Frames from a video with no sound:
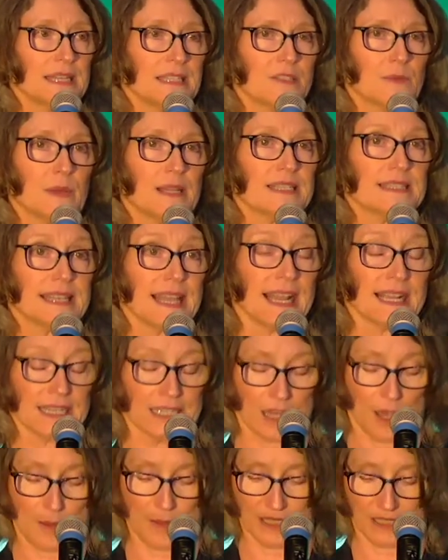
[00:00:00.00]
as well as
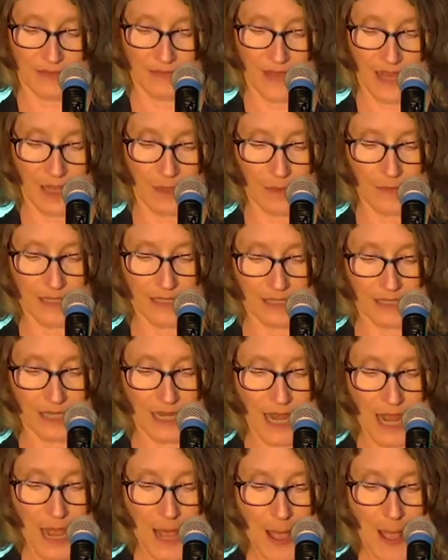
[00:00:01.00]
economic development.
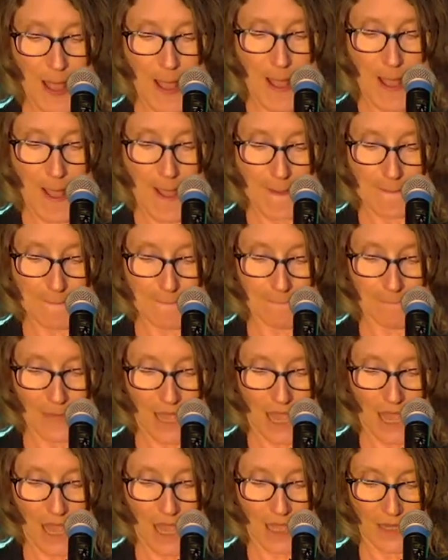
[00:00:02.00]

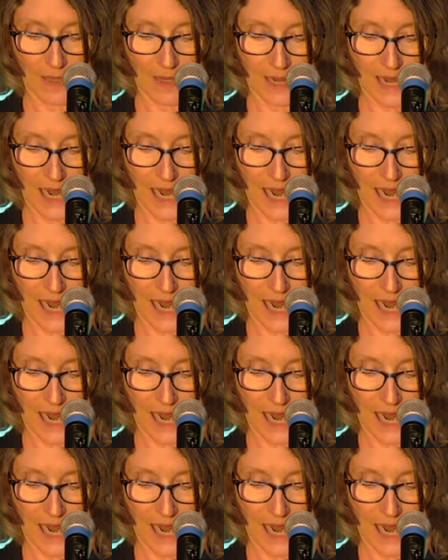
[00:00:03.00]
Uh,